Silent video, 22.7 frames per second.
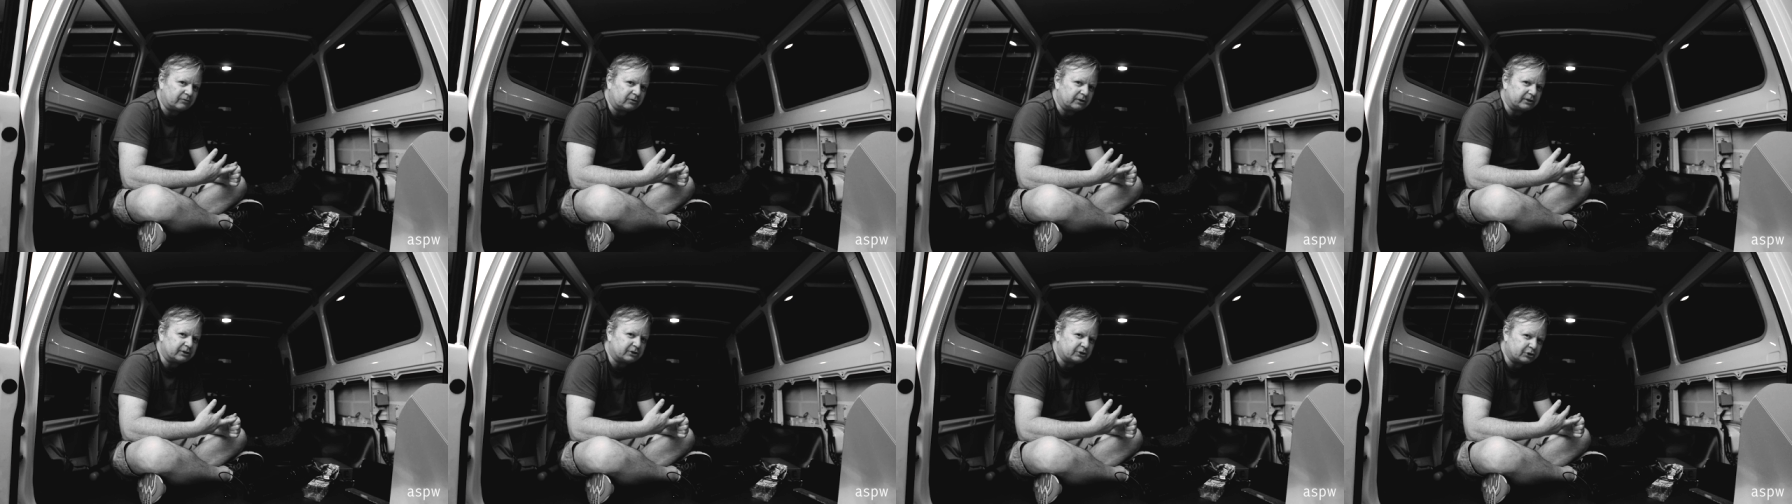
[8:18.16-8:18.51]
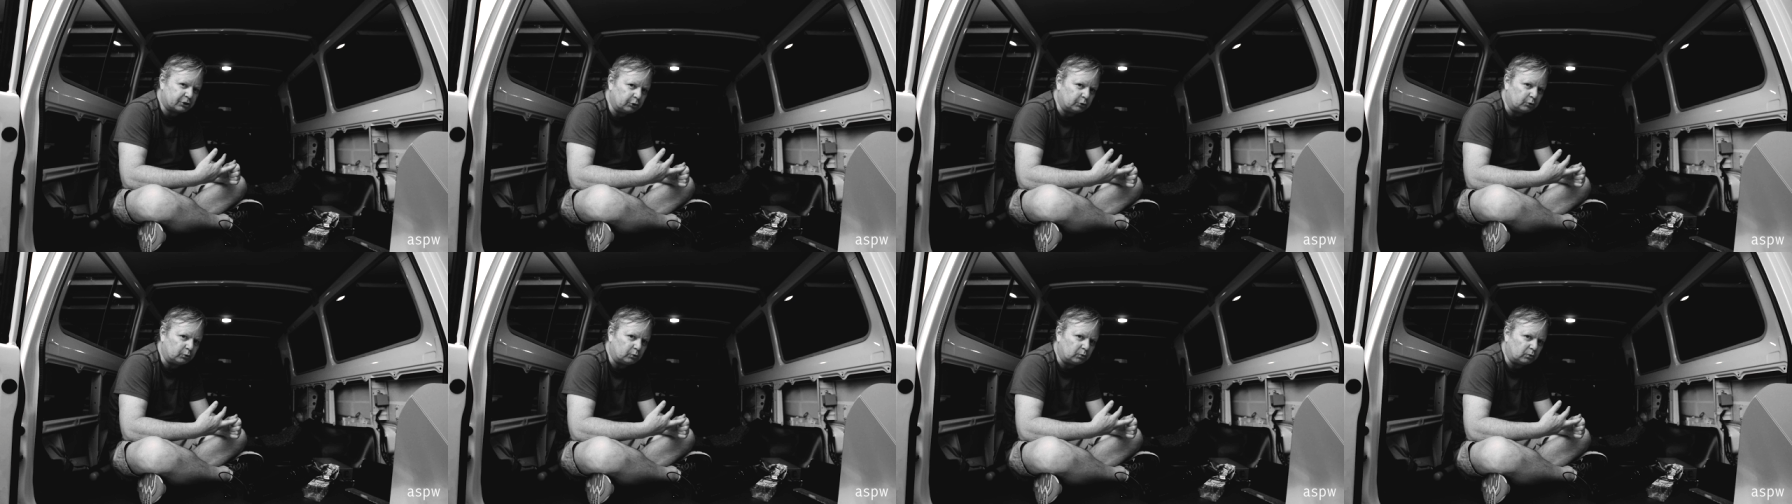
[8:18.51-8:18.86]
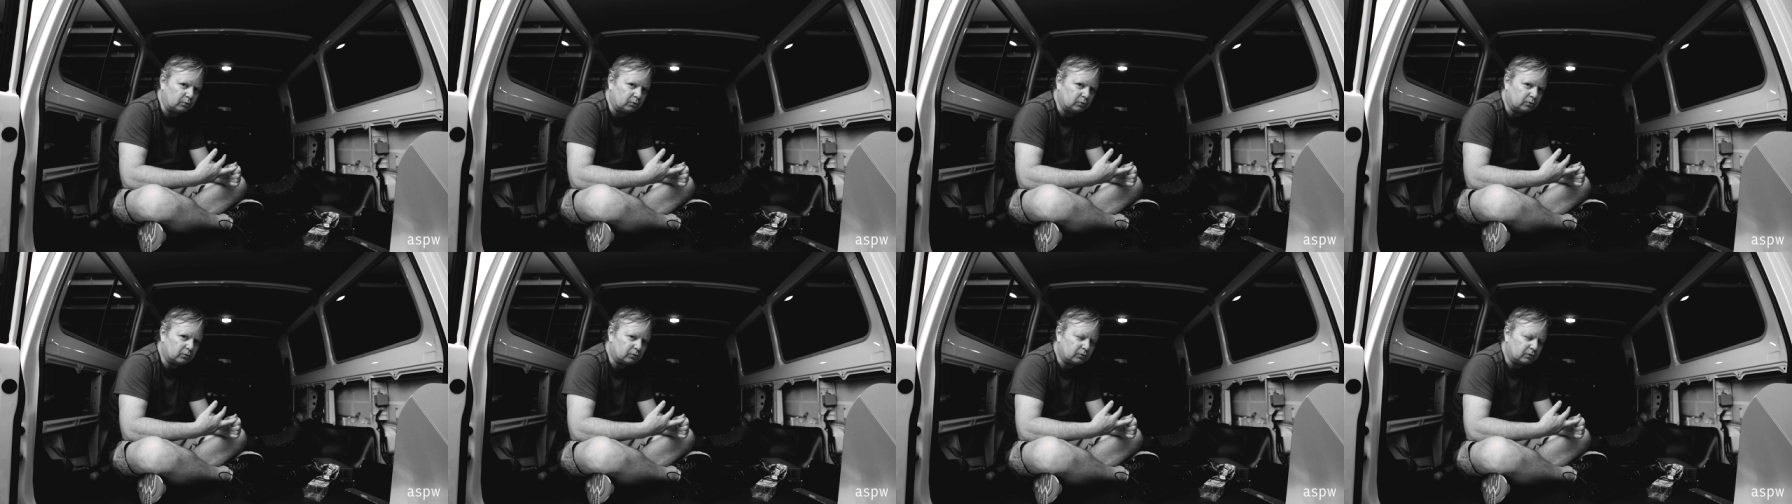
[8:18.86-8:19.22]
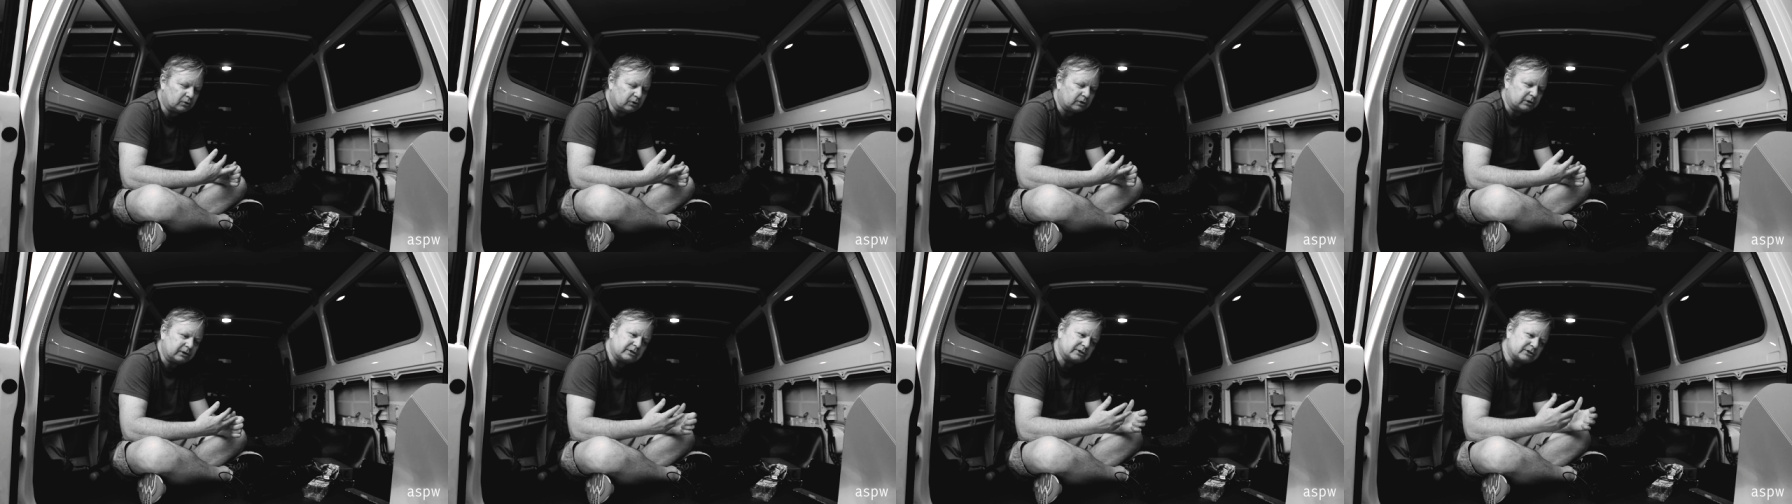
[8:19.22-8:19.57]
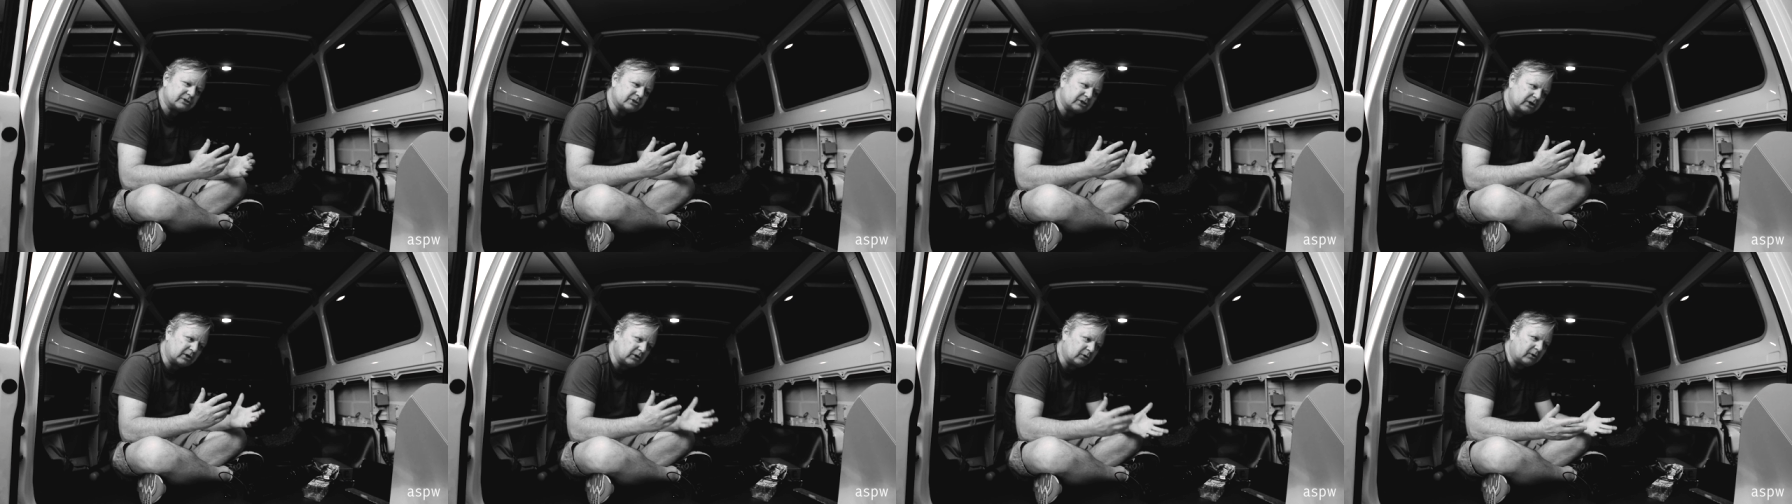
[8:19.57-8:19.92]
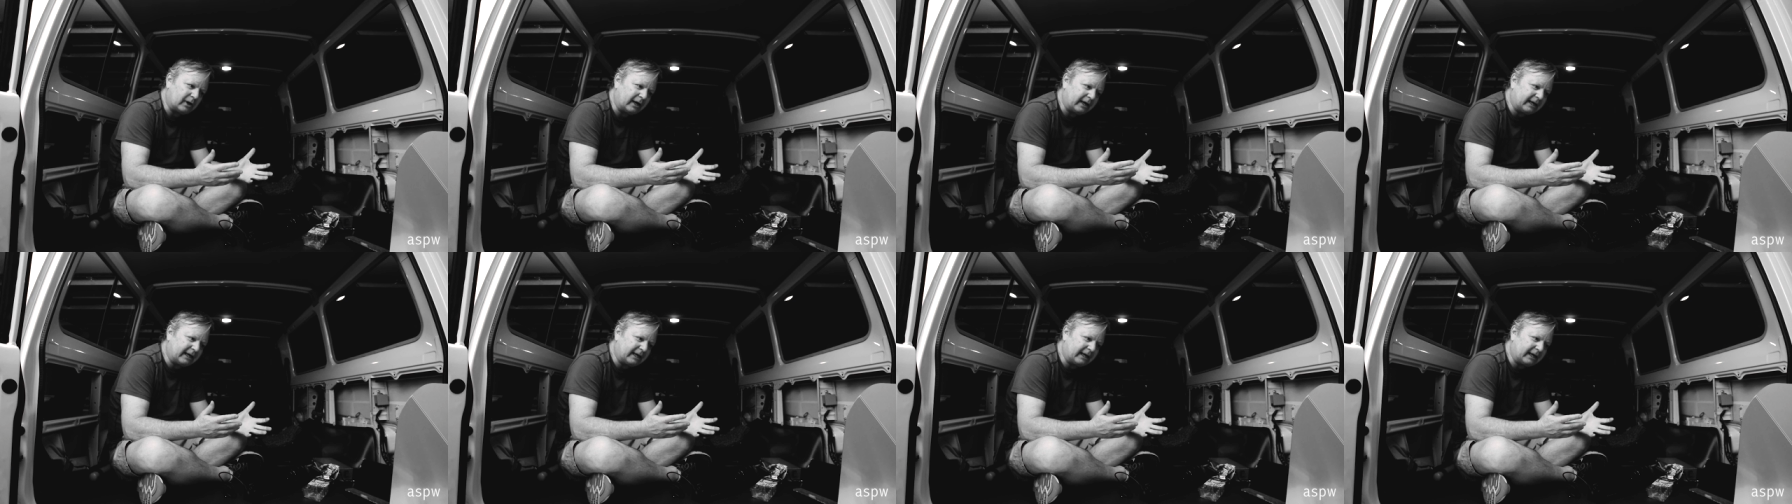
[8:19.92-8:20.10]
for it too. So